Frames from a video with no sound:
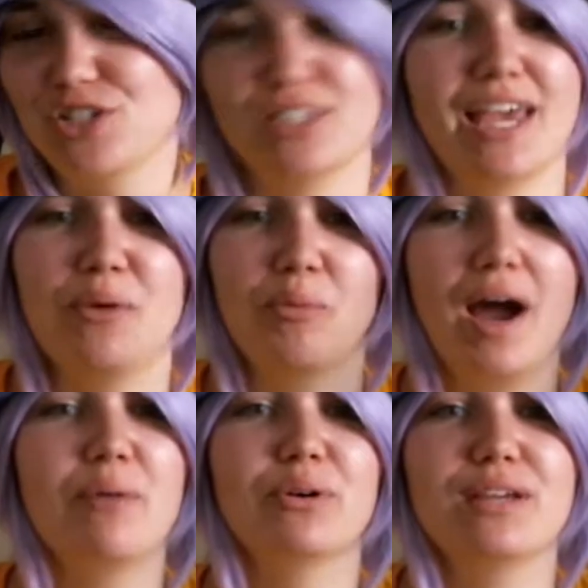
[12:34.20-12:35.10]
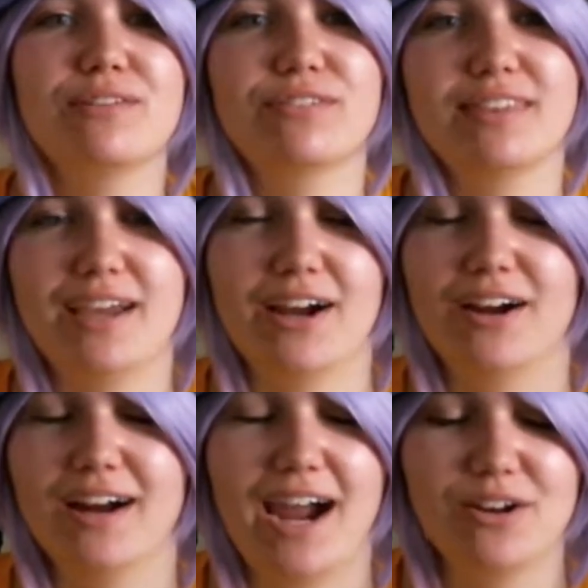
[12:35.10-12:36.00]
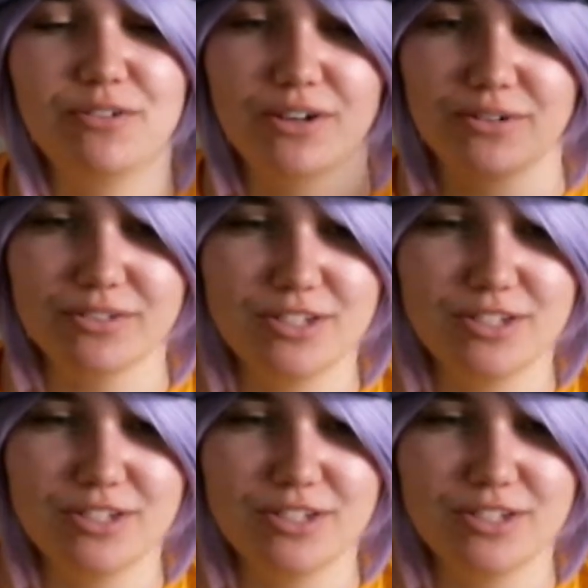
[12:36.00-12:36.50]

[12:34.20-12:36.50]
is like, why were we even there? I don't know.